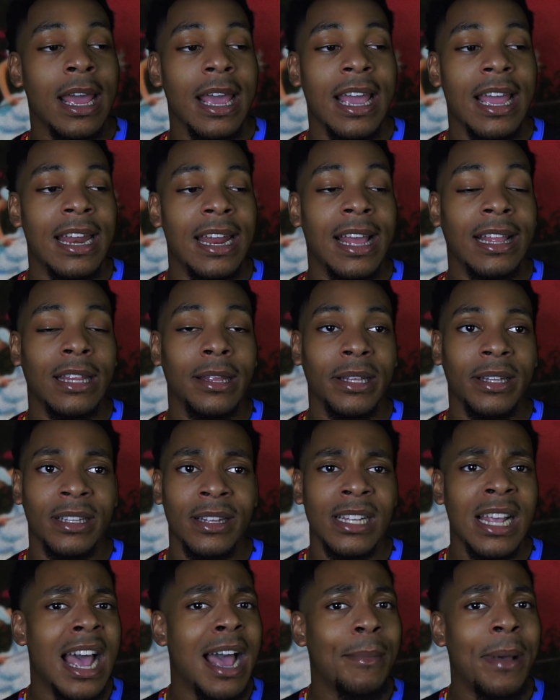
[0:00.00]
and at the
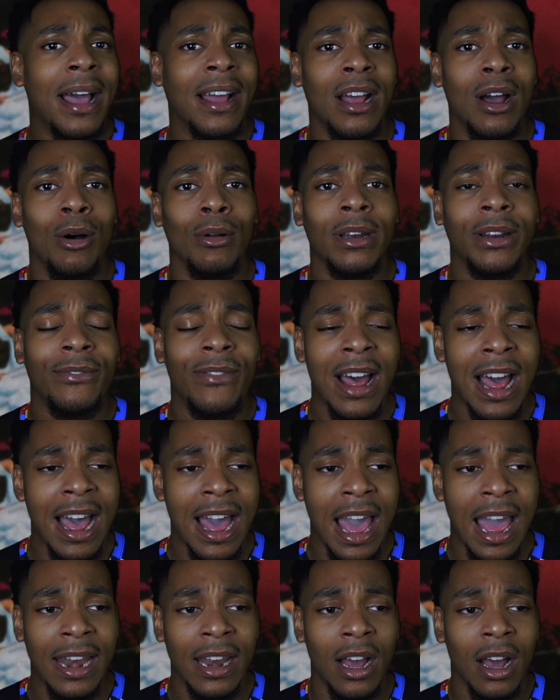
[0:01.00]
time I could only
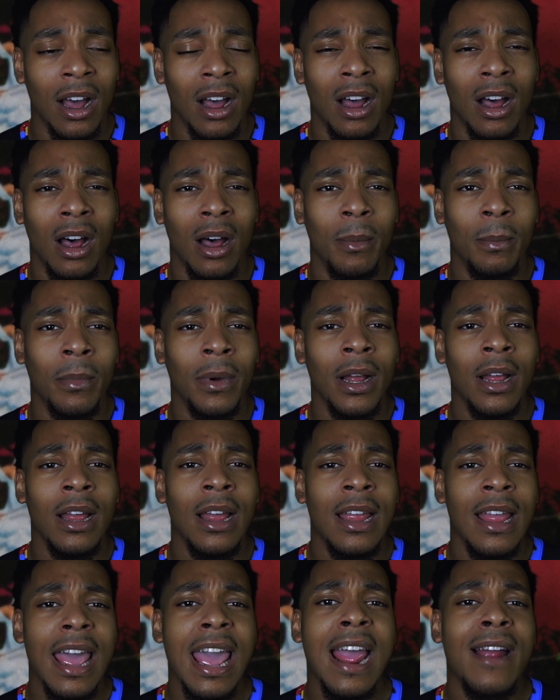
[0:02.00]
find
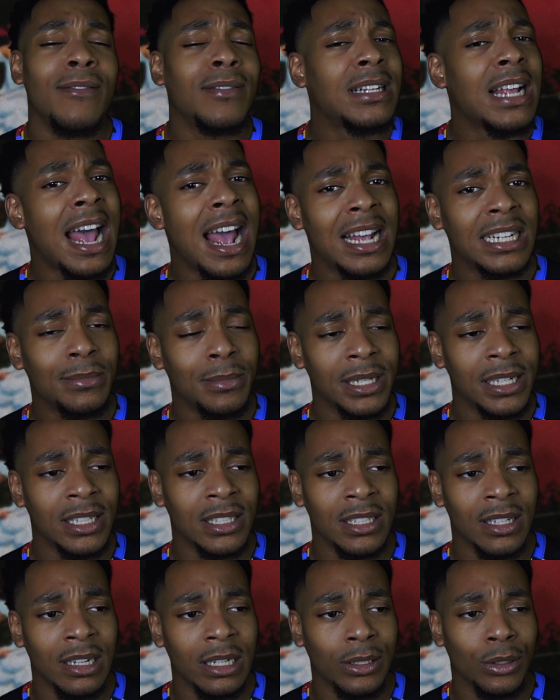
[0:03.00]

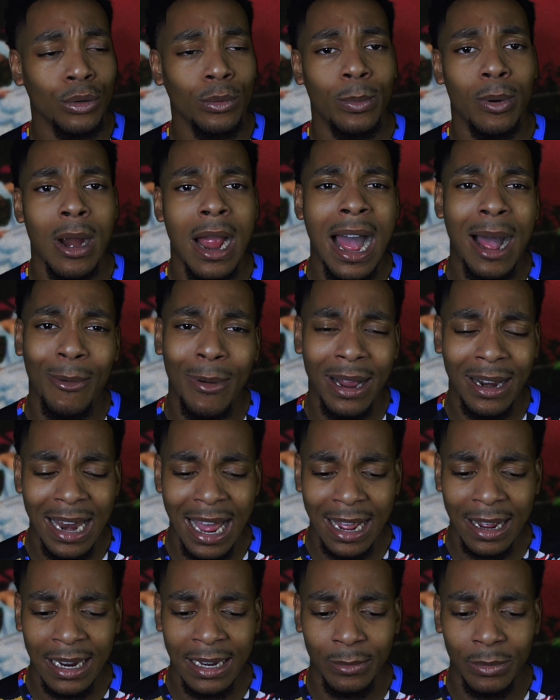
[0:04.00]
advertisements through Broadway.
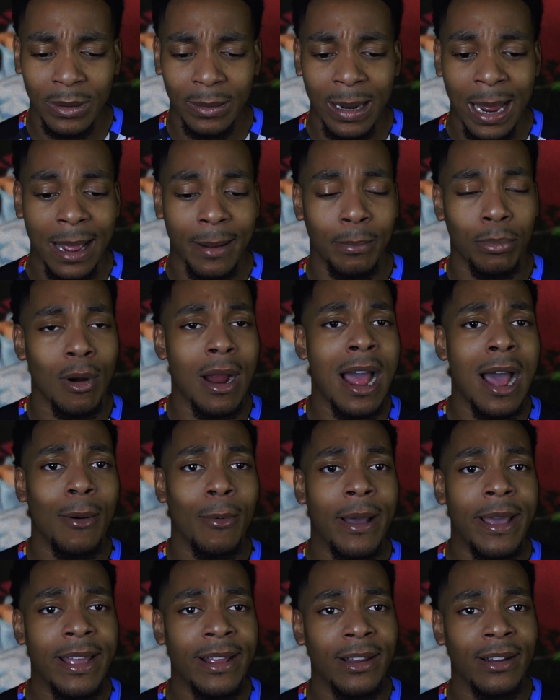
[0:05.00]
Like it was like
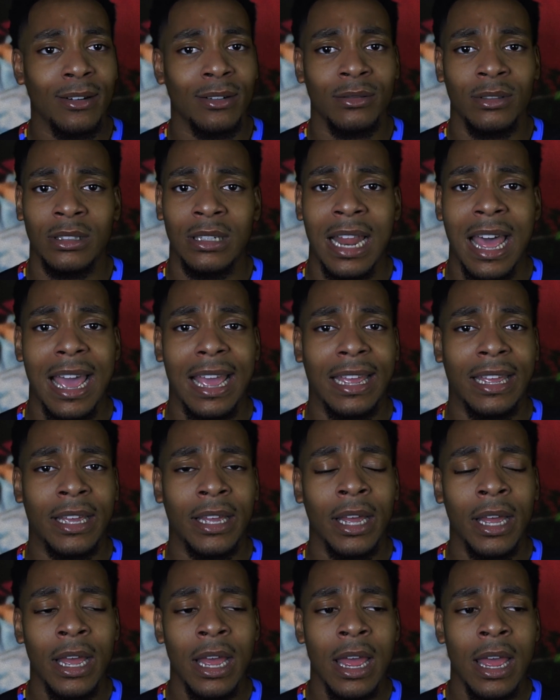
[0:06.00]
Broadway, like
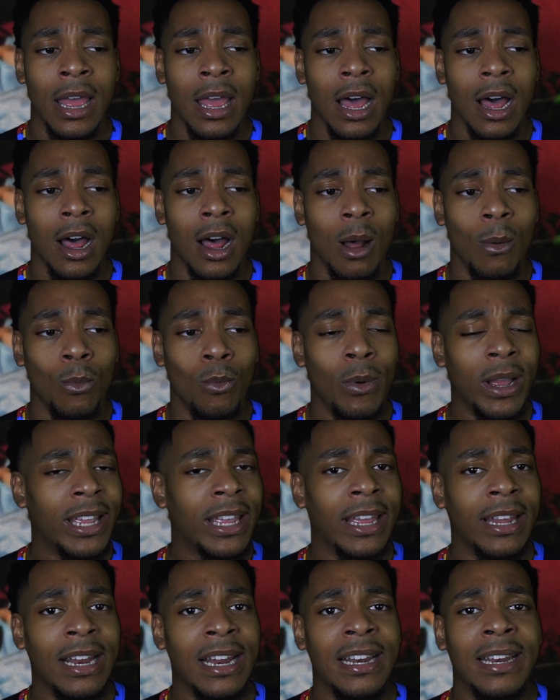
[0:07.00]

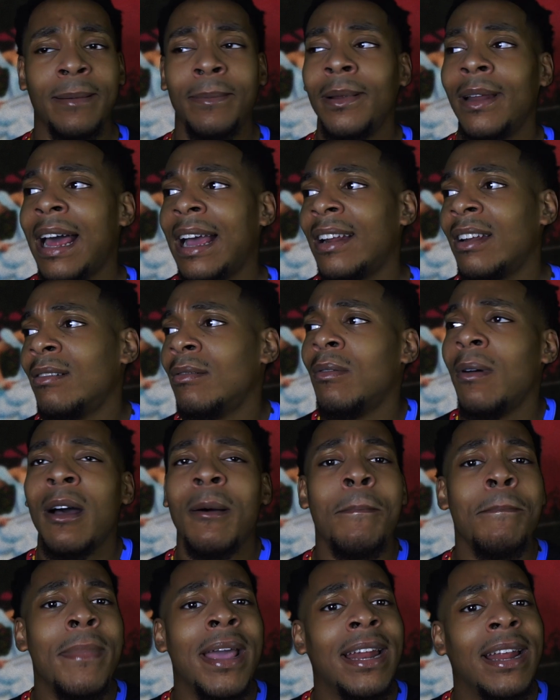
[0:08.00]
Wicked, and it'd be like a
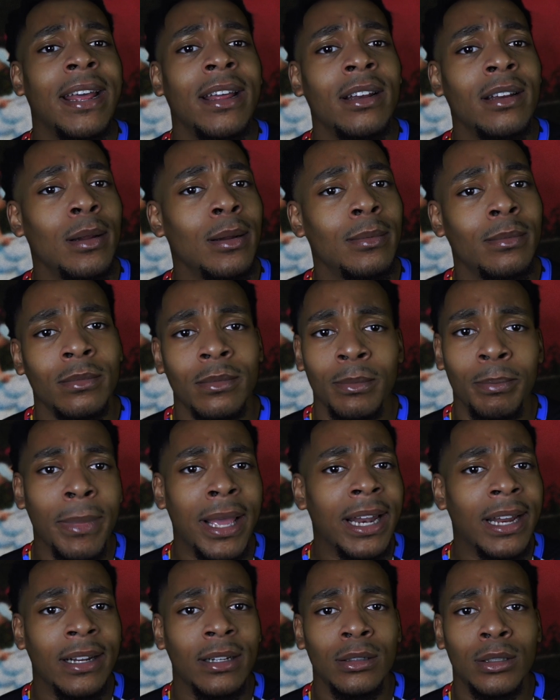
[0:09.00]

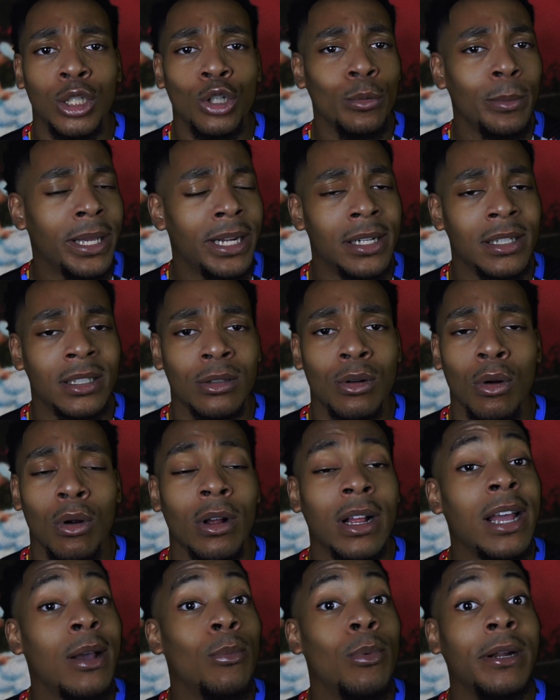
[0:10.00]
minute, 2 minutes, girl.
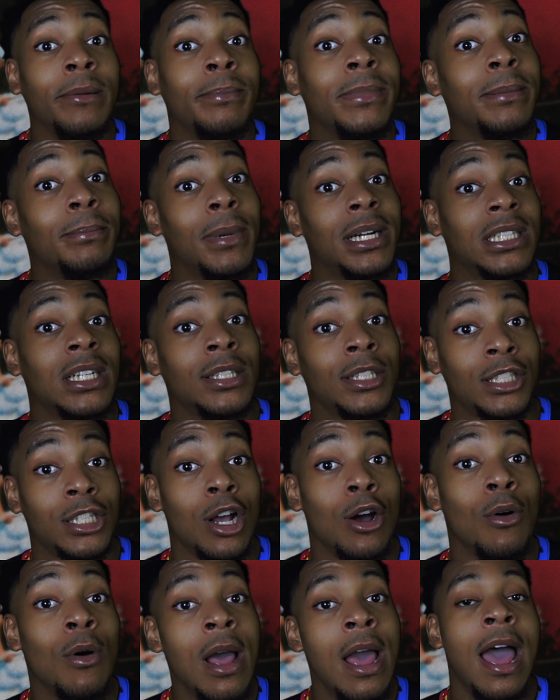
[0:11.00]
It wouldn't be much of a show.